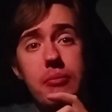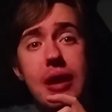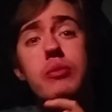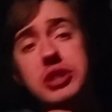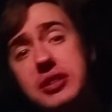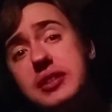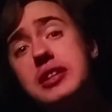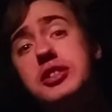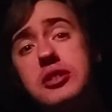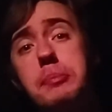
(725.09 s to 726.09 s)
It was a
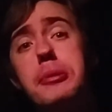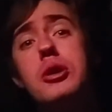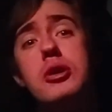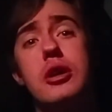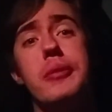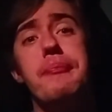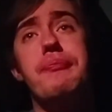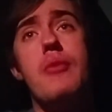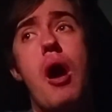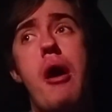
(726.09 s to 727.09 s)
decent burger.
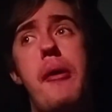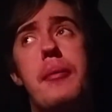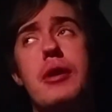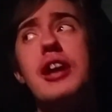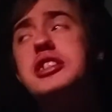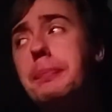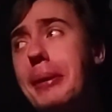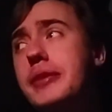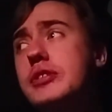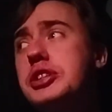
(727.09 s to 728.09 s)
Is it
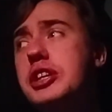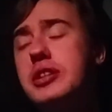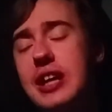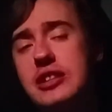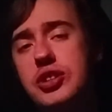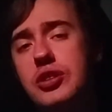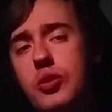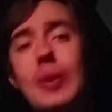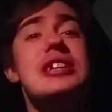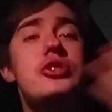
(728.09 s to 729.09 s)
better than a Chicken Legend?
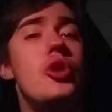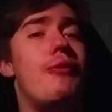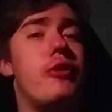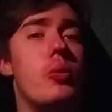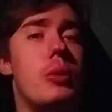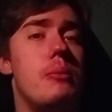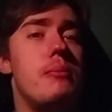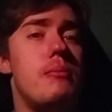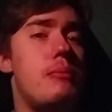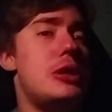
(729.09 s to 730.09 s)
Well, it's novel.
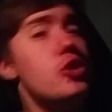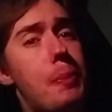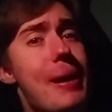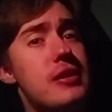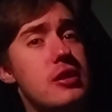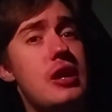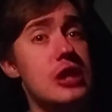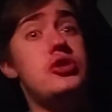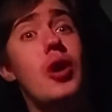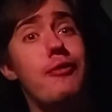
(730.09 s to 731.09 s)
It's not better,
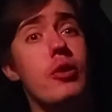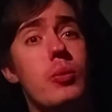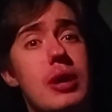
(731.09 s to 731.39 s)
it's novel.